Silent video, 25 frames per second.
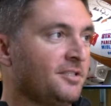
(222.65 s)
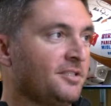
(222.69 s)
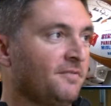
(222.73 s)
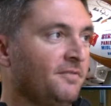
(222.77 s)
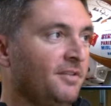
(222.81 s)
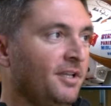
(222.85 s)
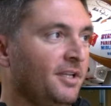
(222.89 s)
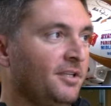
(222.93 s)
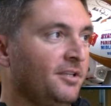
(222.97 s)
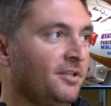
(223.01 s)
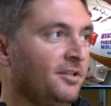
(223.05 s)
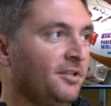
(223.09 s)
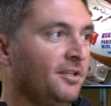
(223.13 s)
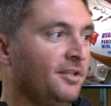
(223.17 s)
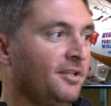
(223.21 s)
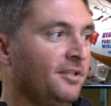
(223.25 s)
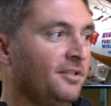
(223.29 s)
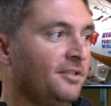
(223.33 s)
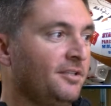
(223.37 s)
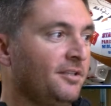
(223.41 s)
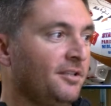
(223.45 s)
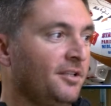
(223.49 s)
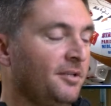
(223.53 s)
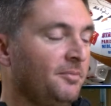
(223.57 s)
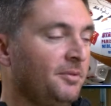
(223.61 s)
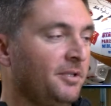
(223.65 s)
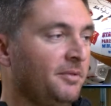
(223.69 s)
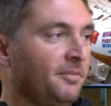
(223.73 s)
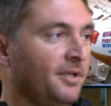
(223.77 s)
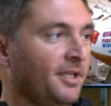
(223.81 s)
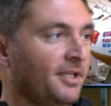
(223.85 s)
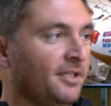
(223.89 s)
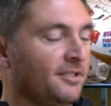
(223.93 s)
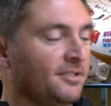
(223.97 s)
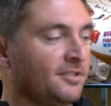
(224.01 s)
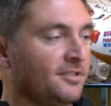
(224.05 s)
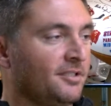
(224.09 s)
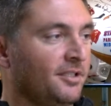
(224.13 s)
If they could, they'd be
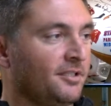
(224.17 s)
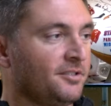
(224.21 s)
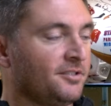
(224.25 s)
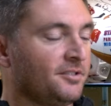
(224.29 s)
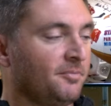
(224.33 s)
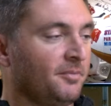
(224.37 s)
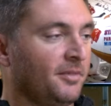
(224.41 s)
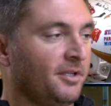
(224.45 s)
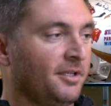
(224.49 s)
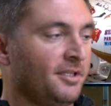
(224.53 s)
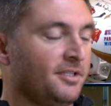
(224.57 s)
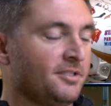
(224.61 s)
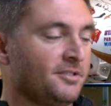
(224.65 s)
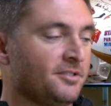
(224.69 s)
making tons of money.